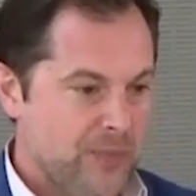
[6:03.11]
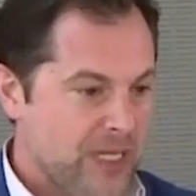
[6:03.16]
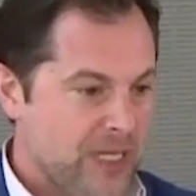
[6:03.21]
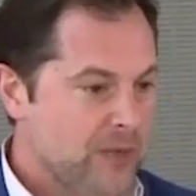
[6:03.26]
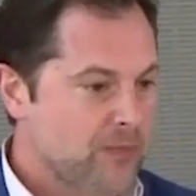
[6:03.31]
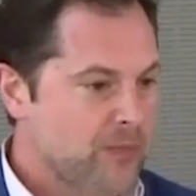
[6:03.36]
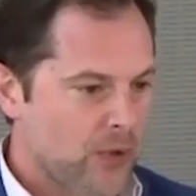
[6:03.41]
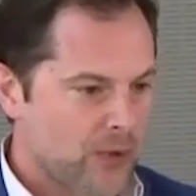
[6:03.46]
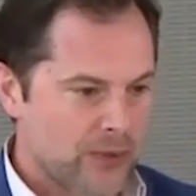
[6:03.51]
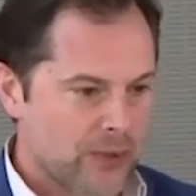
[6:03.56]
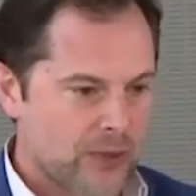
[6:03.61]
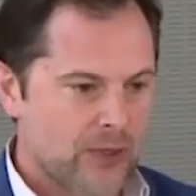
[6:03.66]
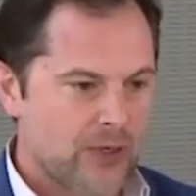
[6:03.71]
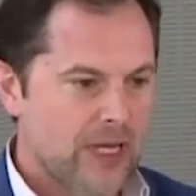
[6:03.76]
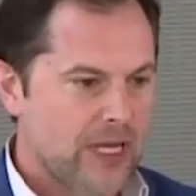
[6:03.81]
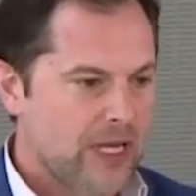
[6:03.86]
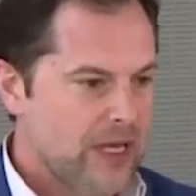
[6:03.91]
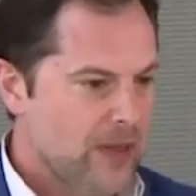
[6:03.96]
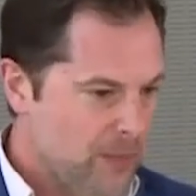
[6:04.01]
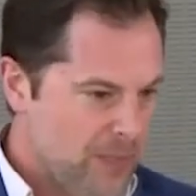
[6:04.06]
Be
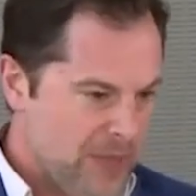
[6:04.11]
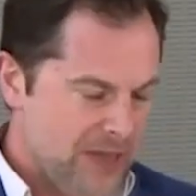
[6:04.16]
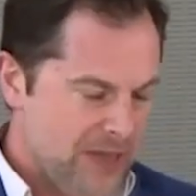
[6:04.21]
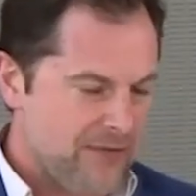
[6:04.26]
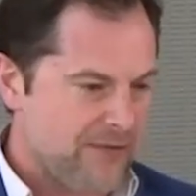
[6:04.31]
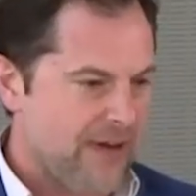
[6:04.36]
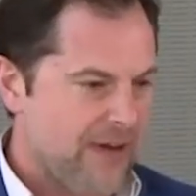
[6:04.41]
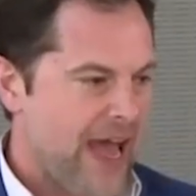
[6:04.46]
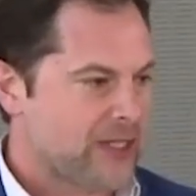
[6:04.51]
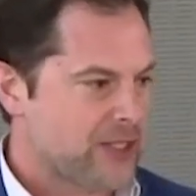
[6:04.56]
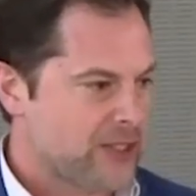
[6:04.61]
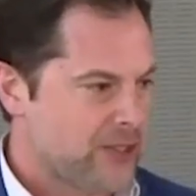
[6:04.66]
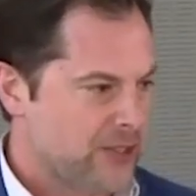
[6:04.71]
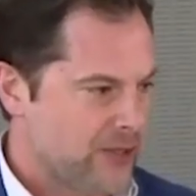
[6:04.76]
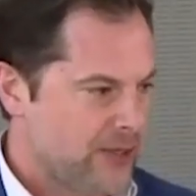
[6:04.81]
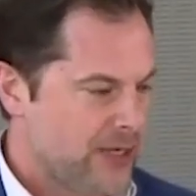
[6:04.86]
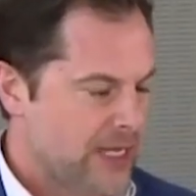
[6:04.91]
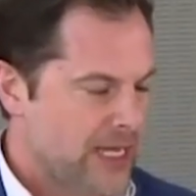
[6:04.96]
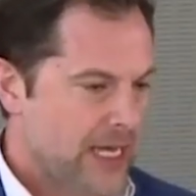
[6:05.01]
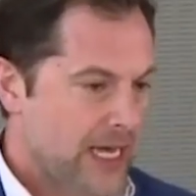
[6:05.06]
bolder, be
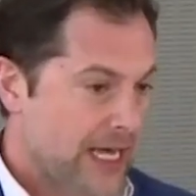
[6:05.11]
faster.